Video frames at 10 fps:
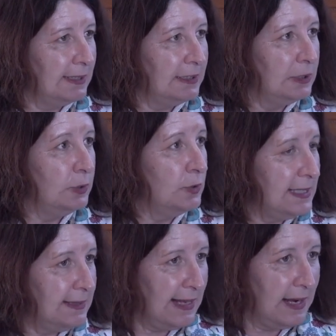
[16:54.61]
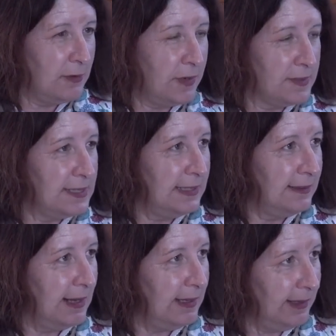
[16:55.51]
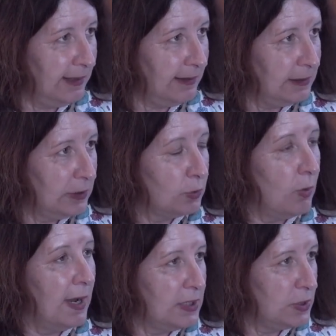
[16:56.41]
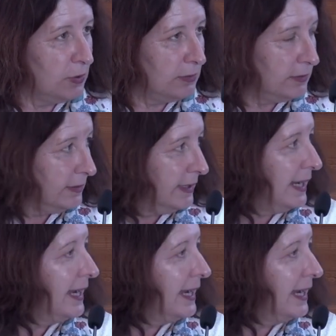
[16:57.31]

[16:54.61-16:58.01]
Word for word: I am lucky enough to live in the uh, Roya